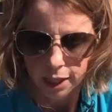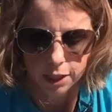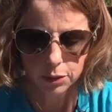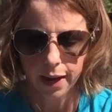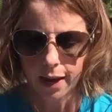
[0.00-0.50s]

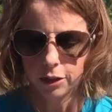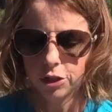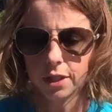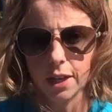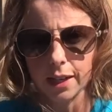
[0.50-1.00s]
So again,
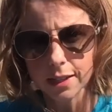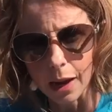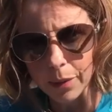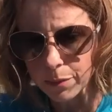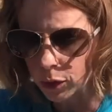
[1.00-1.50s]
just a nice
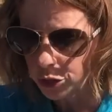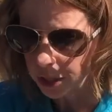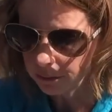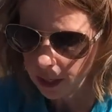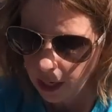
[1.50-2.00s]
cupping
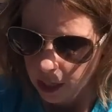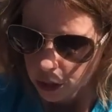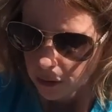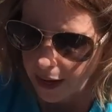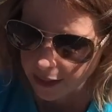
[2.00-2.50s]
motion,
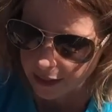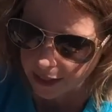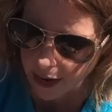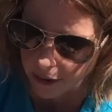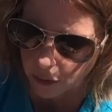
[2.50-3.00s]
two hands
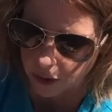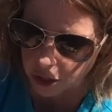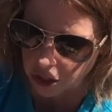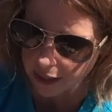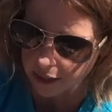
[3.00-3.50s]
together with the
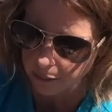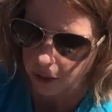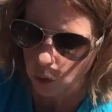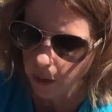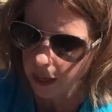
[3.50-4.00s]
chest in
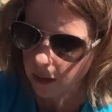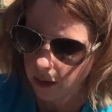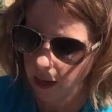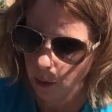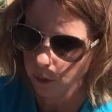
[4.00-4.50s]
between,
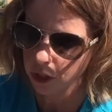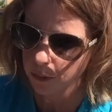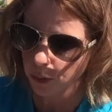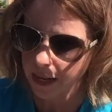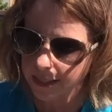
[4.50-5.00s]
and we're
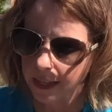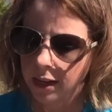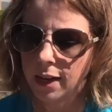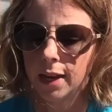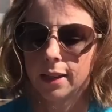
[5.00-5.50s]
just
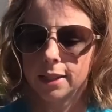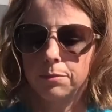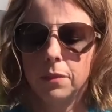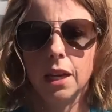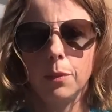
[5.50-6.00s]
pressing this
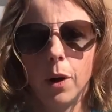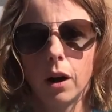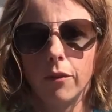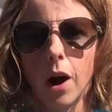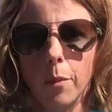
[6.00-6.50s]
meaty
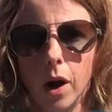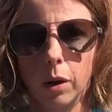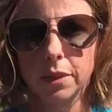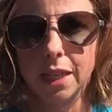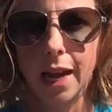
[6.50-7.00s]
part of our
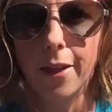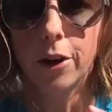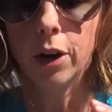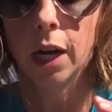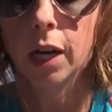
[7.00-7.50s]
palms
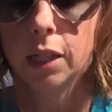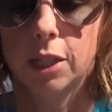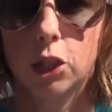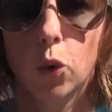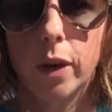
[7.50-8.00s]
together to
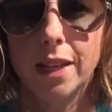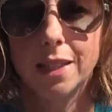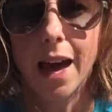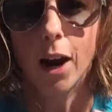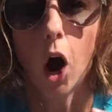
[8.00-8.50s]

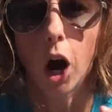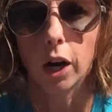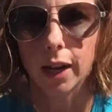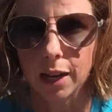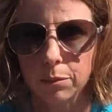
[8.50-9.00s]
squeeze that
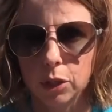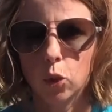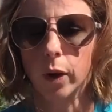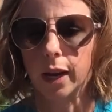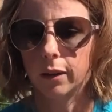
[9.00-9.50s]
heart in
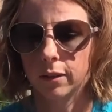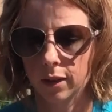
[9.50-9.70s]
between.